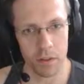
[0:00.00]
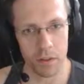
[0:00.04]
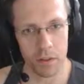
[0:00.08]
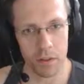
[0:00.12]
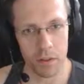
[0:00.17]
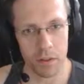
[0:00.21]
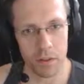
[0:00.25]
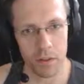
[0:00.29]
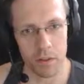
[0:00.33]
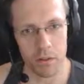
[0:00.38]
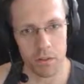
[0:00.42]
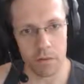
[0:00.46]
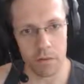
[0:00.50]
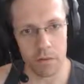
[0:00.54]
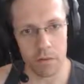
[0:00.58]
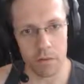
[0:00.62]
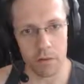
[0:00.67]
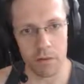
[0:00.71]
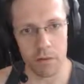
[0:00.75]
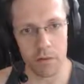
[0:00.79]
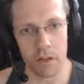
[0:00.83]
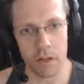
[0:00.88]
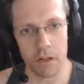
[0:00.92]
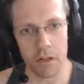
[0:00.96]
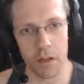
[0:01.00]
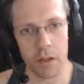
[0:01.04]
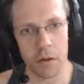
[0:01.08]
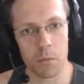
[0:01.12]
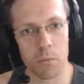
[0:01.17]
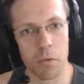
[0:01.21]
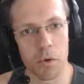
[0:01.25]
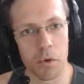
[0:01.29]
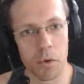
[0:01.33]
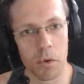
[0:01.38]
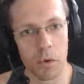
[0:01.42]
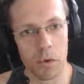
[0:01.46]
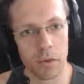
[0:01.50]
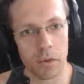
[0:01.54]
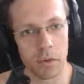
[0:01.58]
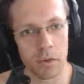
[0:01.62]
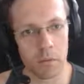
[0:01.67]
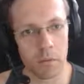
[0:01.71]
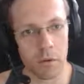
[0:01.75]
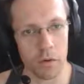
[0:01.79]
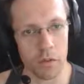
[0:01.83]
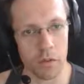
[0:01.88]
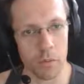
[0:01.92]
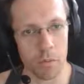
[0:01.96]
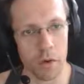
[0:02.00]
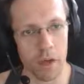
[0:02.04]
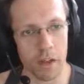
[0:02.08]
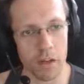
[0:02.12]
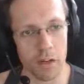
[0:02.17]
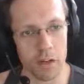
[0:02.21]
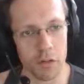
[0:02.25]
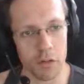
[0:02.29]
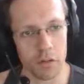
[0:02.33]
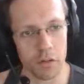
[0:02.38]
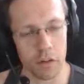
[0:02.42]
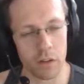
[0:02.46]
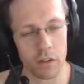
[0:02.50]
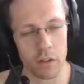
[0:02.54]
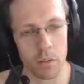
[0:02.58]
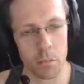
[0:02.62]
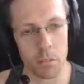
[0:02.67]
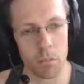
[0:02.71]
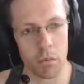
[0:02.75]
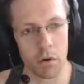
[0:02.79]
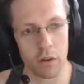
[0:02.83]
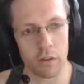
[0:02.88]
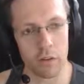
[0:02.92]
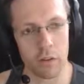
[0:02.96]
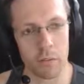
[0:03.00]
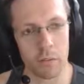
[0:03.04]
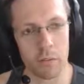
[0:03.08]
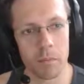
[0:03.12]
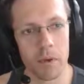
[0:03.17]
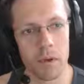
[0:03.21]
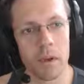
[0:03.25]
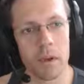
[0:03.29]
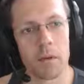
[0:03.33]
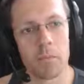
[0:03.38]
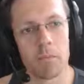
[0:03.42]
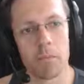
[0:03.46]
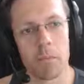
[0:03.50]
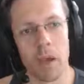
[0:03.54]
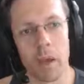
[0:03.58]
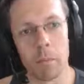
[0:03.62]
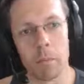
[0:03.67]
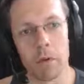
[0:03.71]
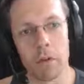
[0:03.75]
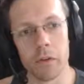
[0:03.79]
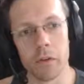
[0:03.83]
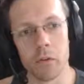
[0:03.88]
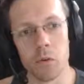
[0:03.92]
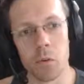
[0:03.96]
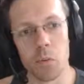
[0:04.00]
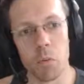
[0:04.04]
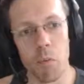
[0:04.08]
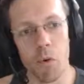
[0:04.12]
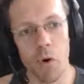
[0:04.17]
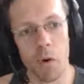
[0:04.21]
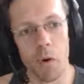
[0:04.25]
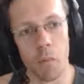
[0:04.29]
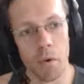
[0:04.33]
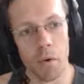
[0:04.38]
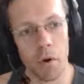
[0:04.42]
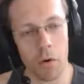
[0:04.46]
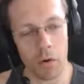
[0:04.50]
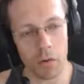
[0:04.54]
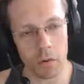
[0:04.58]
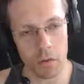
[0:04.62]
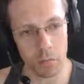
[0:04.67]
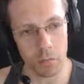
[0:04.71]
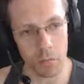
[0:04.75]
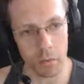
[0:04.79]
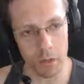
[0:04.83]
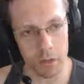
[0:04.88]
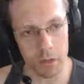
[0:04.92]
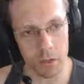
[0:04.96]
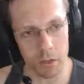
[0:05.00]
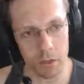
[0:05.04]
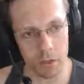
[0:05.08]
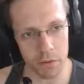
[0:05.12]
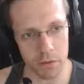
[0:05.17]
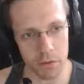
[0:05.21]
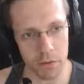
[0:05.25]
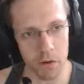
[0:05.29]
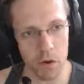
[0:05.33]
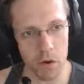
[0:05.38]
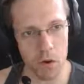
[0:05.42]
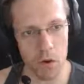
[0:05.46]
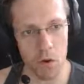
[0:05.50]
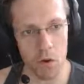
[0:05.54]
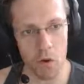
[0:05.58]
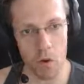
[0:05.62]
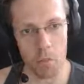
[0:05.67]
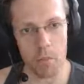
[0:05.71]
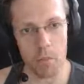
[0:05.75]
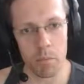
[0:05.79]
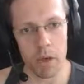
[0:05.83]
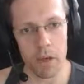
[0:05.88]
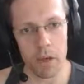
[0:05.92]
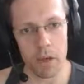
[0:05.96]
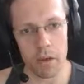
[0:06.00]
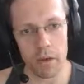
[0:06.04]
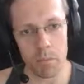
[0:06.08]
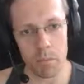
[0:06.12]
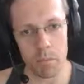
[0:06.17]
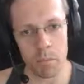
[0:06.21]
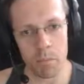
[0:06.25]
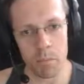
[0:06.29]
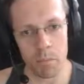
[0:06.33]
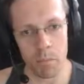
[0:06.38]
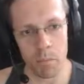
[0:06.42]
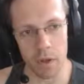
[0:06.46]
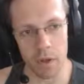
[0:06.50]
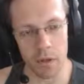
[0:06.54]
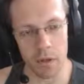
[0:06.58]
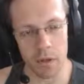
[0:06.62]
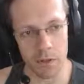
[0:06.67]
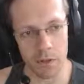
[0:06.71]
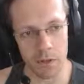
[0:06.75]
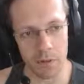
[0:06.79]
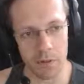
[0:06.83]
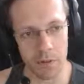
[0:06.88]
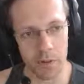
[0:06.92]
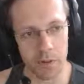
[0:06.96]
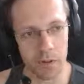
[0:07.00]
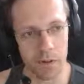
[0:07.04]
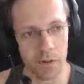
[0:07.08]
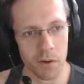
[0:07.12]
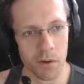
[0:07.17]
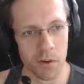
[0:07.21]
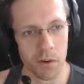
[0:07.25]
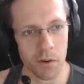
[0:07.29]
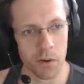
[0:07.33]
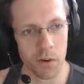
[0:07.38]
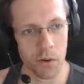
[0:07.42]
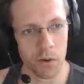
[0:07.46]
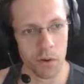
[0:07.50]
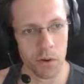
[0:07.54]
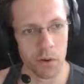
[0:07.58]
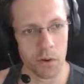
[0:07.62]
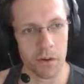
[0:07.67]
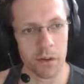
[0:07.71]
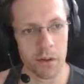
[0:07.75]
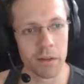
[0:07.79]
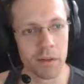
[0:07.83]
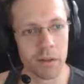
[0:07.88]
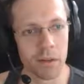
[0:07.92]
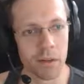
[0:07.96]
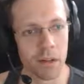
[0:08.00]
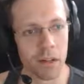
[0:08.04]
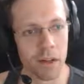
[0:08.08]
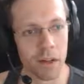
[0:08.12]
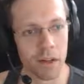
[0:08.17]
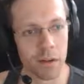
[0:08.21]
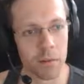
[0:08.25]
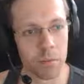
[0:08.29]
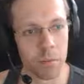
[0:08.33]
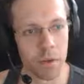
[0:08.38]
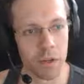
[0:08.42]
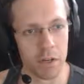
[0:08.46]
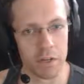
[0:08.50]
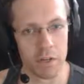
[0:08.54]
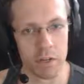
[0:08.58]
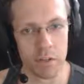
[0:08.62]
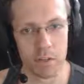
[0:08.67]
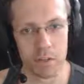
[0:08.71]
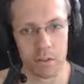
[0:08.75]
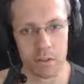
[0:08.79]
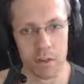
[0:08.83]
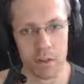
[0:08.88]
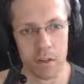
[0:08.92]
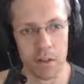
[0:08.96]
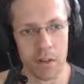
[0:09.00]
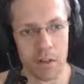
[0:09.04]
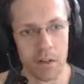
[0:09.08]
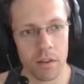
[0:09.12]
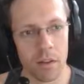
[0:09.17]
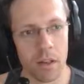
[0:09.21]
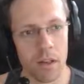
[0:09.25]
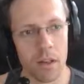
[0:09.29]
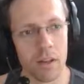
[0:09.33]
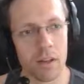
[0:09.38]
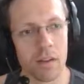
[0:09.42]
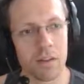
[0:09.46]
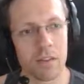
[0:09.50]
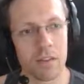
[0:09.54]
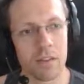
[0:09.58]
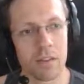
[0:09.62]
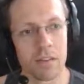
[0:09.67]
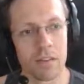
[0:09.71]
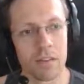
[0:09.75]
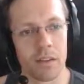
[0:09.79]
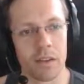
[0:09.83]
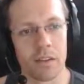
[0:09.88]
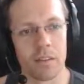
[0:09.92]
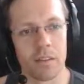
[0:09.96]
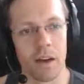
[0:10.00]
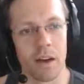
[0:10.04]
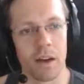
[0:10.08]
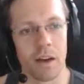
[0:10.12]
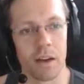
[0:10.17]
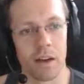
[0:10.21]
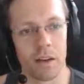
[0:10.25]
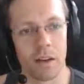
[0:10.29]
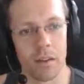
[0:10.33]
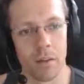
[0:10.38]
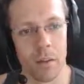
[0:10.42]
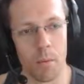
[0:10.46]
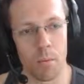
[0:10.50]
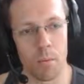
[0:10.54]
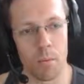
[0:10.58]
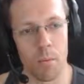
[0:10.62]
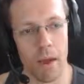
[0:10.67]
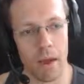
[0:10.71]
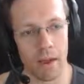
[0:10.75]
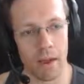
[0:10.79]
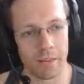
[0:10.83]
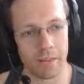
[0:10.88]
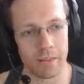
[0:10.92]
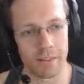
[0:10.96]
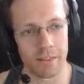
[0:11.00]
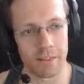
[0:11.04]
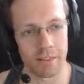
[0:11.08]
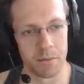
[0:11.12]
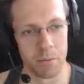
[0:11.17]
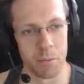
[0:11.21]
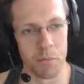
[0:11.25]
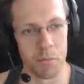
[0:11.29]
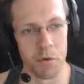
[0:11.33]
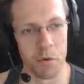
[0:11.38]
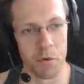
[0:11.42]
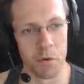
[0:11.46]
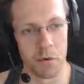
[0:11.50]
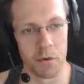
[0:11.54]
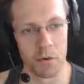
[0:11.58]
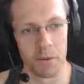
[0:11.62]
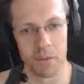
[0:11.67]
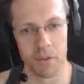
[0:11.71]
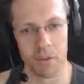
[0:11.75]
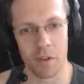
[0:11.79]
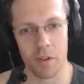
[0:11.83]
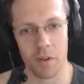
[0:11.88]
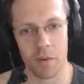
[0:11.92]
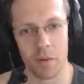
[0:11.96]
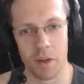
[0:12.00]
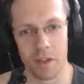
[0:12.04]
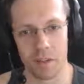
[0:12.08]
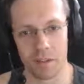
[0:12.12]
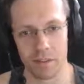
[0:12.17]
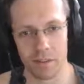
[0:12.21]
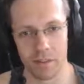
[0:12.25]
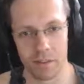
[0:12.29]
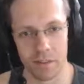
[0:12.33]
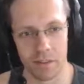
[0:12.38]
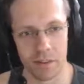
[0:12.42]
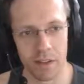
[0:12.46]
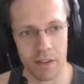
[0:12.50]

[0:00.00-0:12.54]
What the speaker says: If the sticking point for the bench is at the bottom, maybe do more paused benches, or pin benches, or incline benches, things that target the pecs more than the rest,